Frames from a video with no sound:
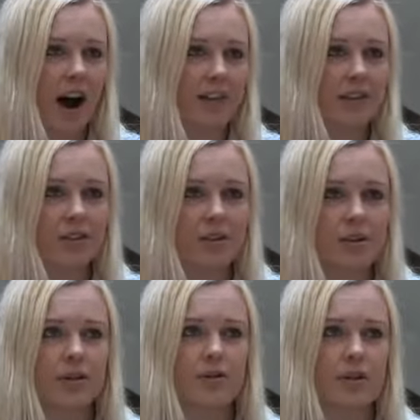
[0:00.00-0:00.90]
I think that
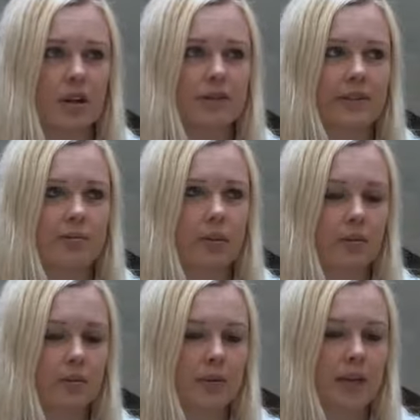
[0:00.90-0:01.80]
doing it yourself is
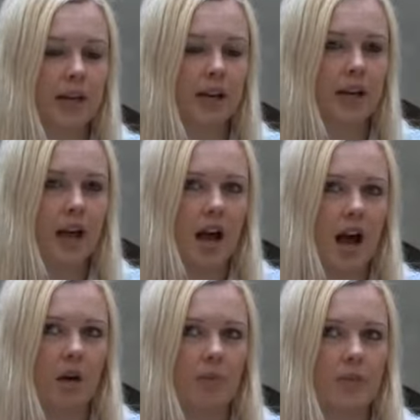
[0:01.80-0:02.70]
probably,
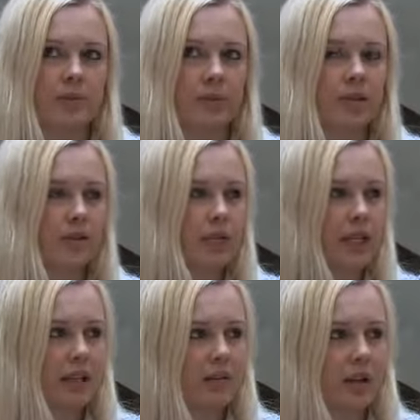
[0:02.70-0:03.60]
especially in
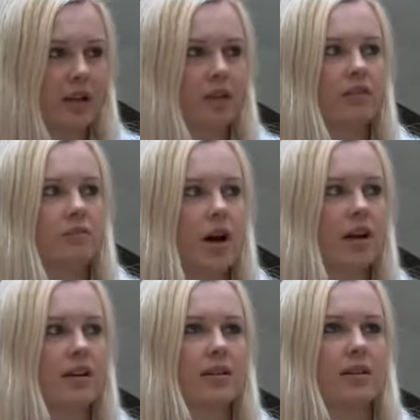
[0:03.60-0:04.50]
really competitive
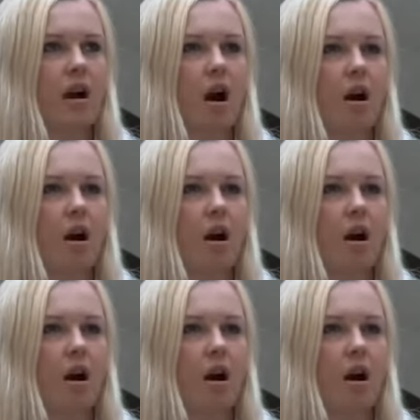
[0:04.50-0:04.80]
markets,